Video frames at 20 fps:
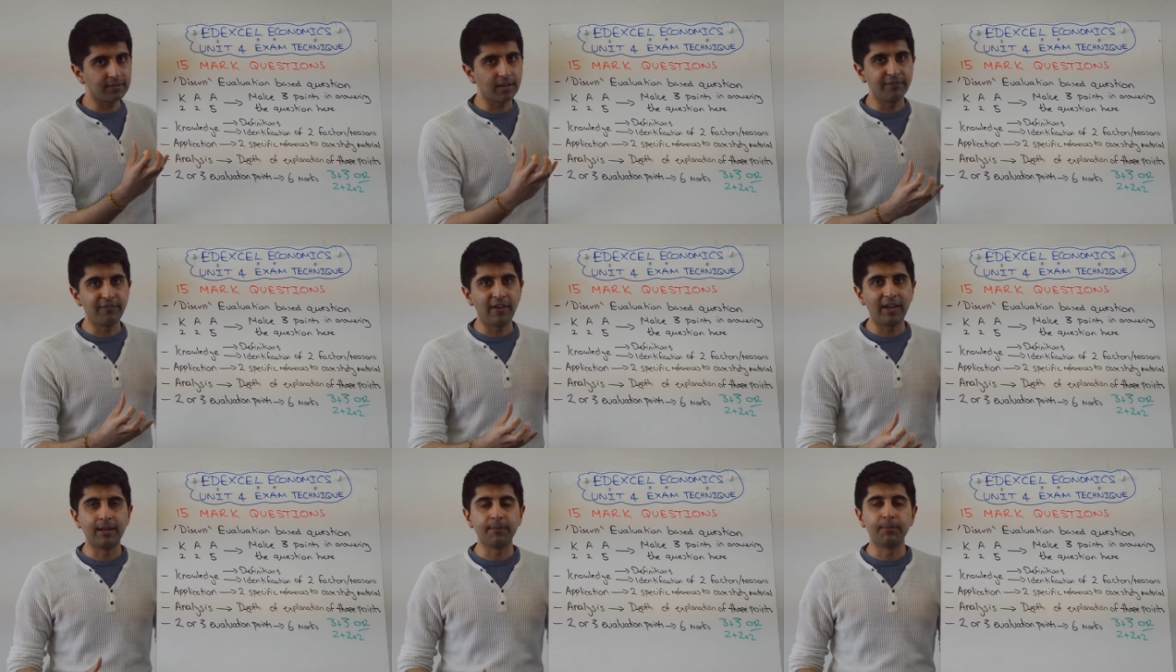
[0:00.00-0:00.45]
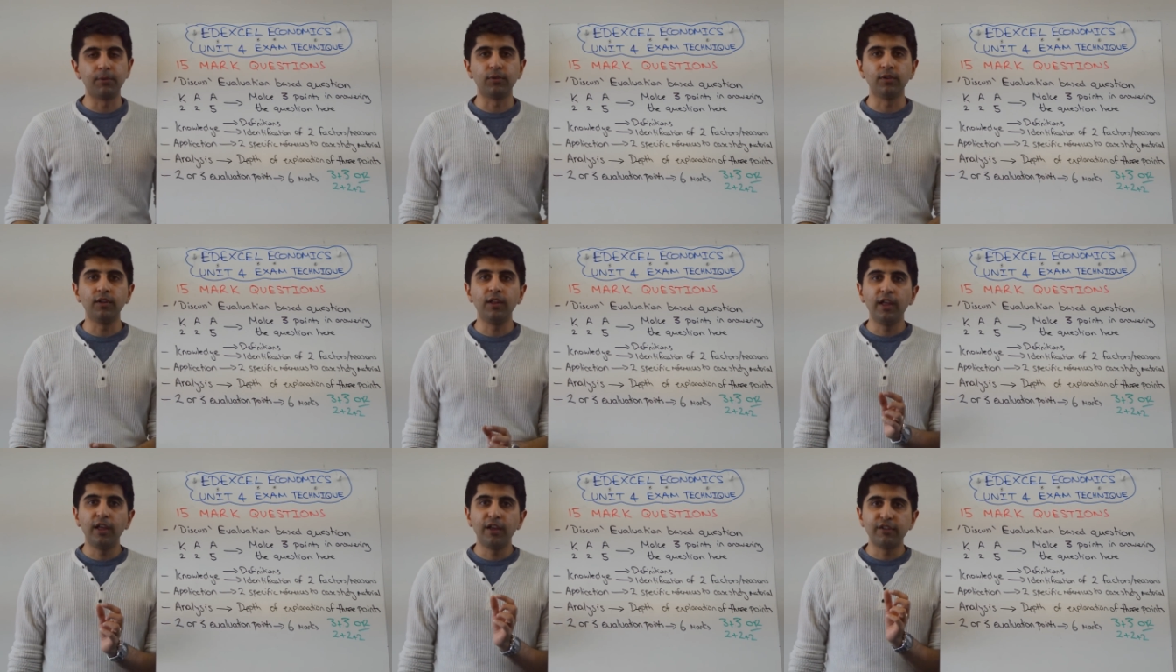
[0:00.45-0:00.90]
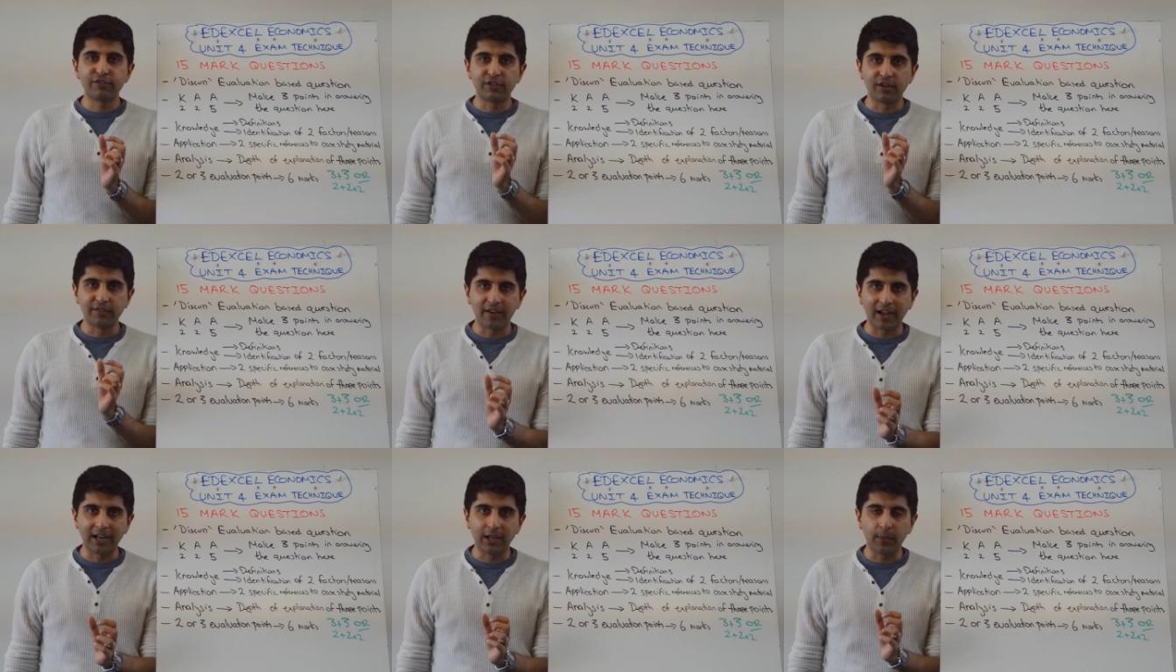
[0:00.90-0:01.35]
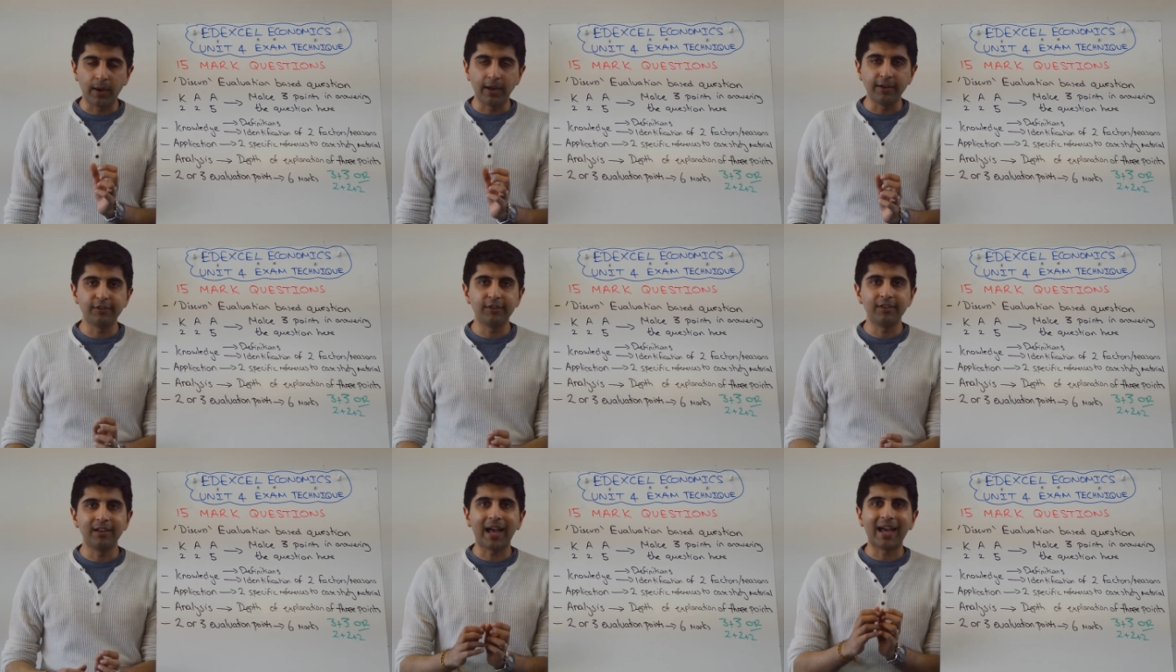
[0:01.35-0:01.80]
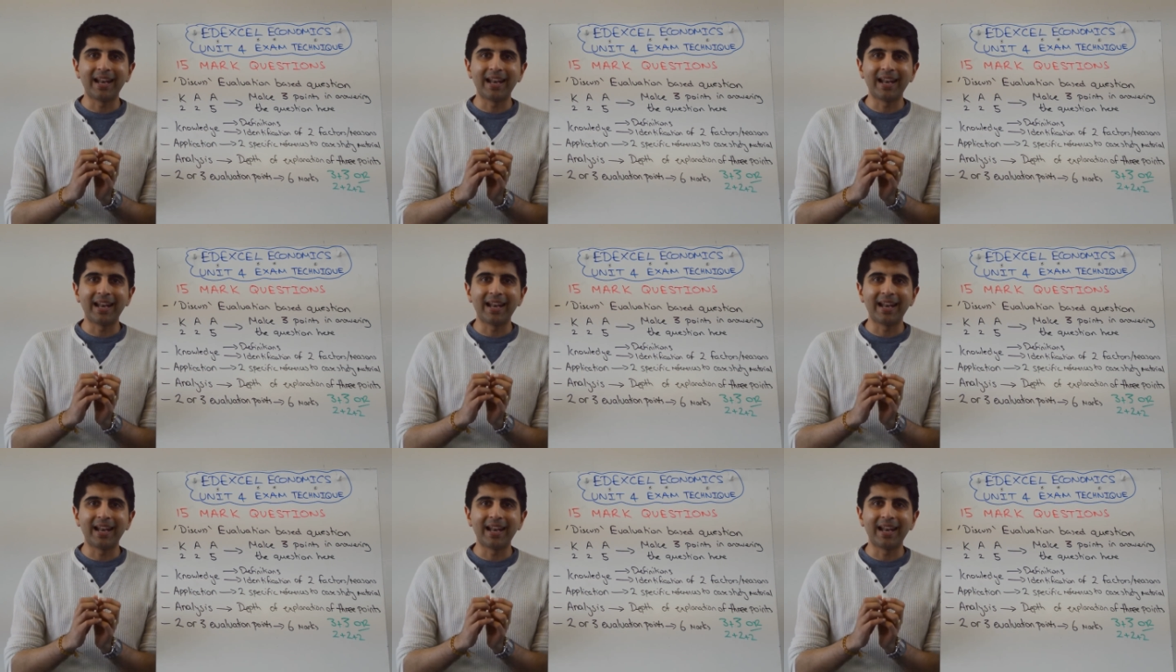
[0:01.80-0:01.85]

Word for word: available for evaluation.